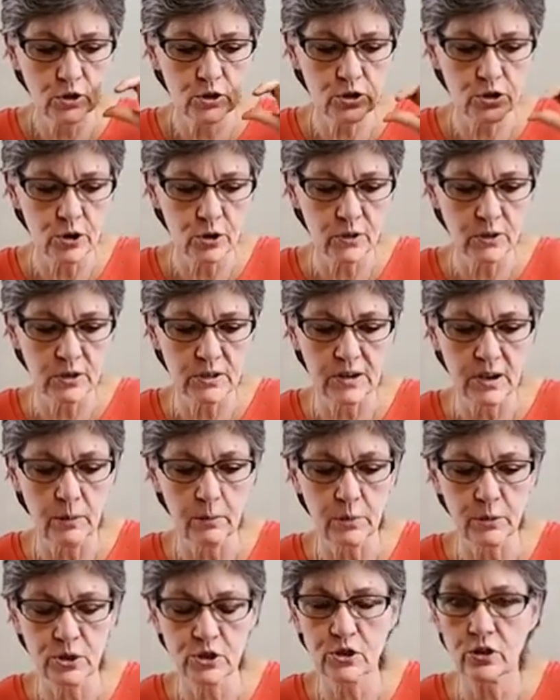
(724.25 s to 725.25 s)
Turn the
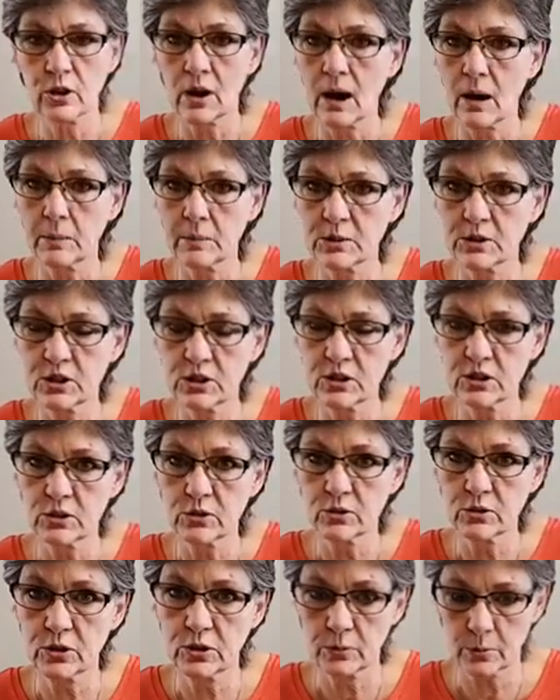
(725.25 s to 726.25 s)
temperature up to
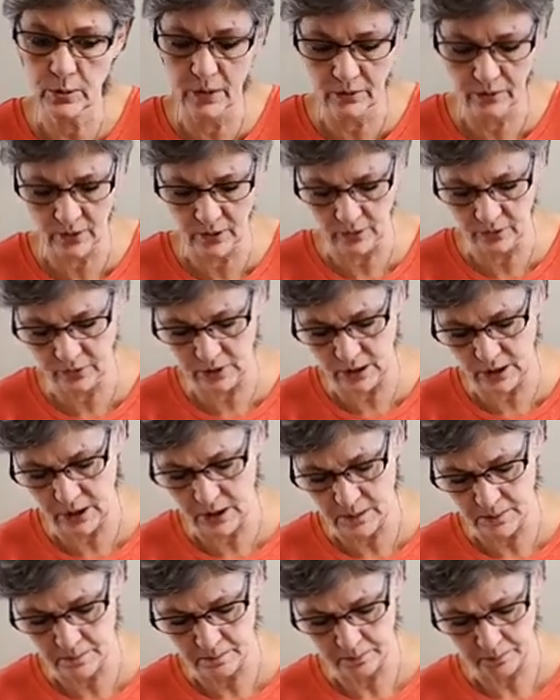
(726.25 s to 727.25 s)
350.